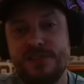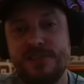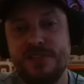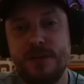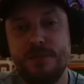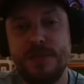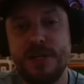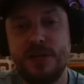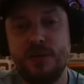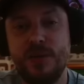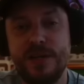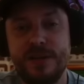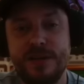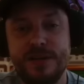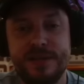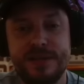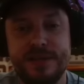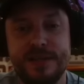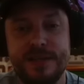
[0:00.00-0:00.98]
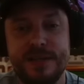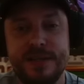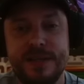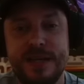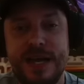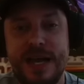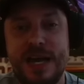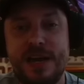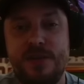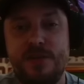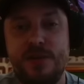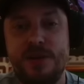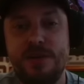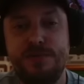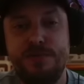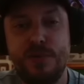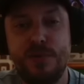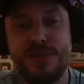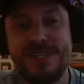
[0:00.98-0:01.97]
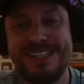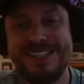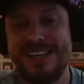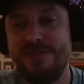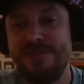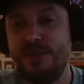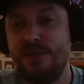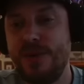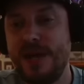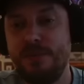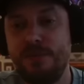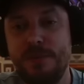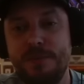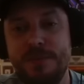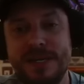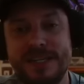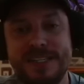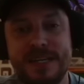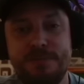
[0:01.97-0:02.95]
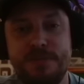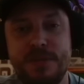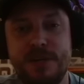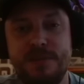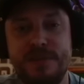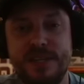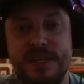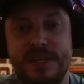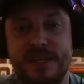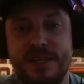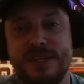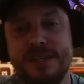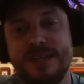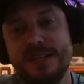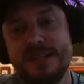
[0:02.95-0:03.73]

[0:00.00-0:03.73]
That's not a big win. one hundred forty-seven rand we picked up over there.